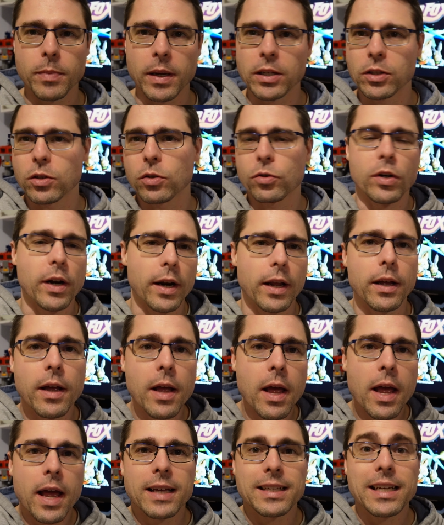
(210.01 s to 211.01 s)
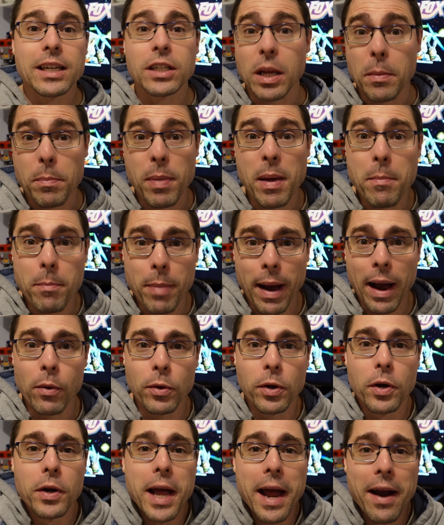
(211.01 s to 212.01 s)
because you're trying to essentially pimp
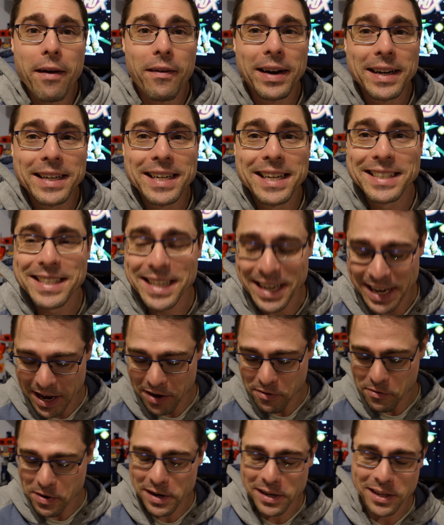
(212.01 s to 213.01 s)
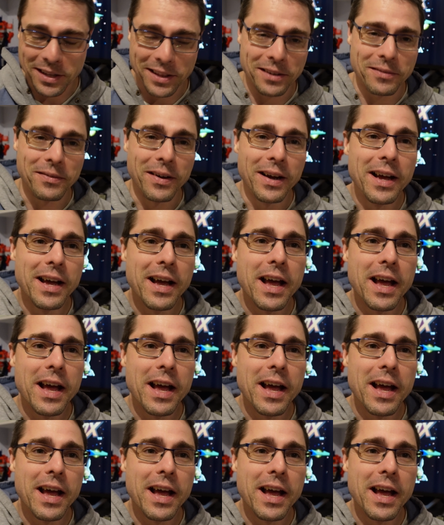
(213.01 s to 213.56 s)
out your characters and get rid of them.